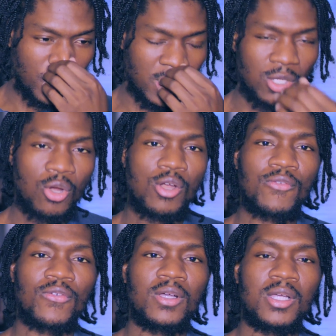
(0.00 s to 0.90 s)
it's hard
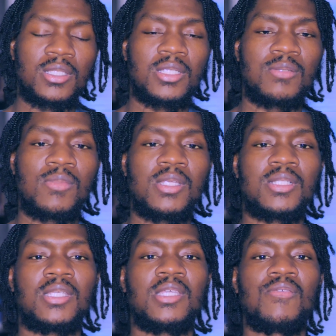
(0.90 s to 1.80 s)
for us as men
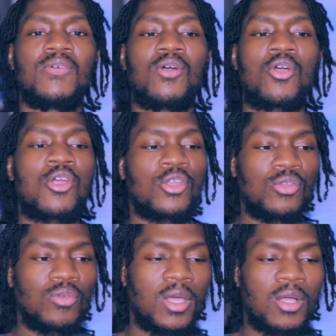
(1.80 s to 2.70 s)
to even
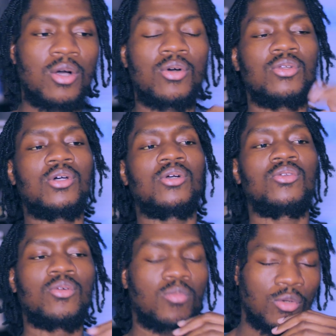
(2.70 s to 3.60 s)
argue, like, oh no,
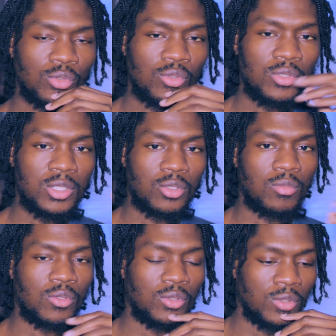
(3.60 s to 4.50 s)
bro doing this or
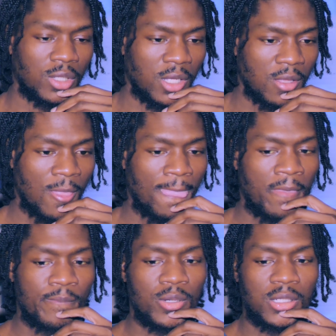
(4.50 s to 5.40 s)
bro doing that,
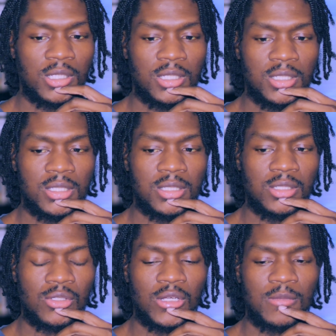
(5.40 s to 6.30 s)
because
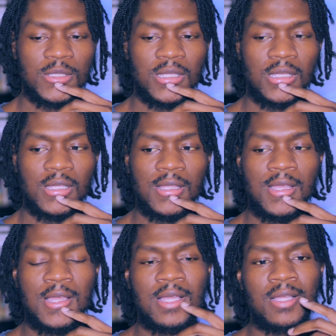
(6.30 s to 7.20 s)
what I'm saying,
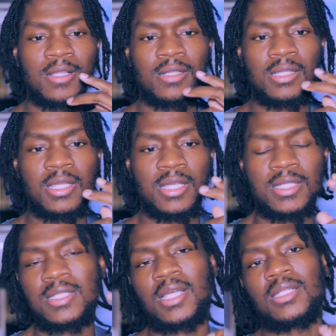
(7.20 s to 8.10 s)
it's
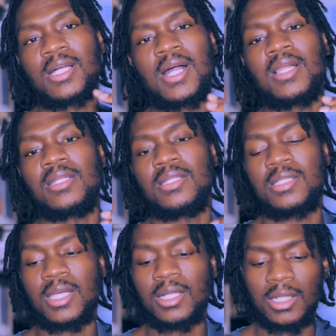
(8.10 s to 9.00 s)
a technicality.
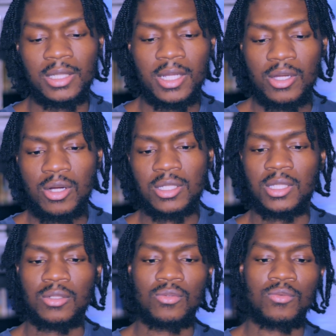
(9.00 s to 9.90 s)
Technically, they are
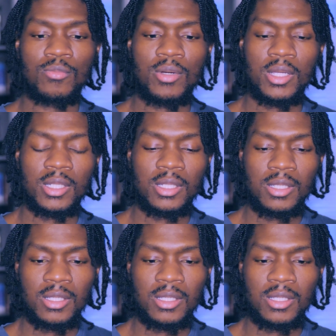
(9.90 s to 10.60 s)
single, but